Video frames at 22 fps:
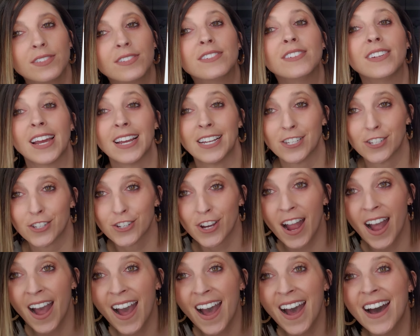Nice
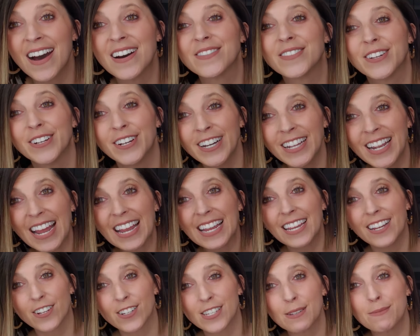job. Good. I
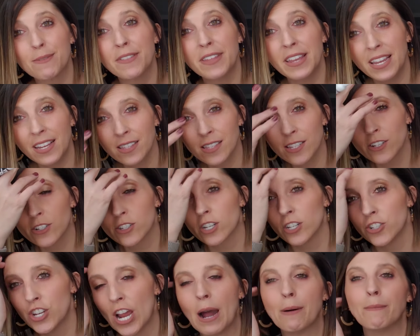hear some of the answers.
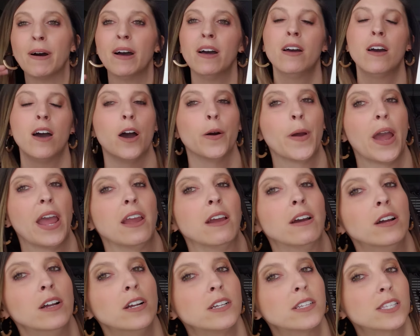Good job. Okay,
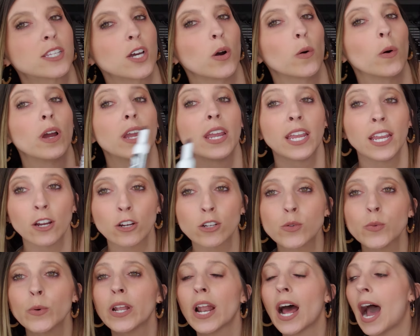so
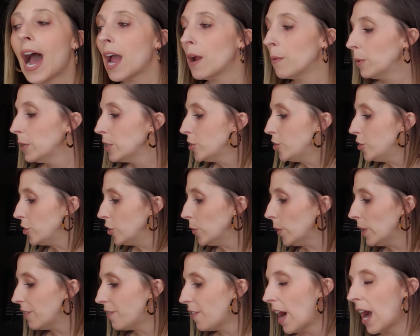here's what I would
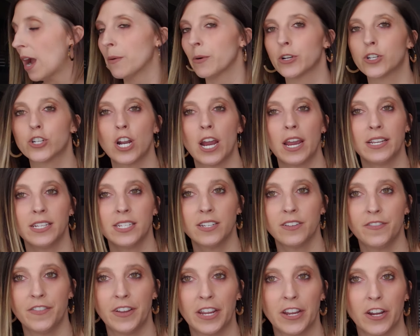do if I were trying
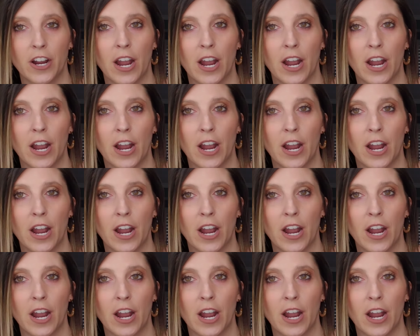to figure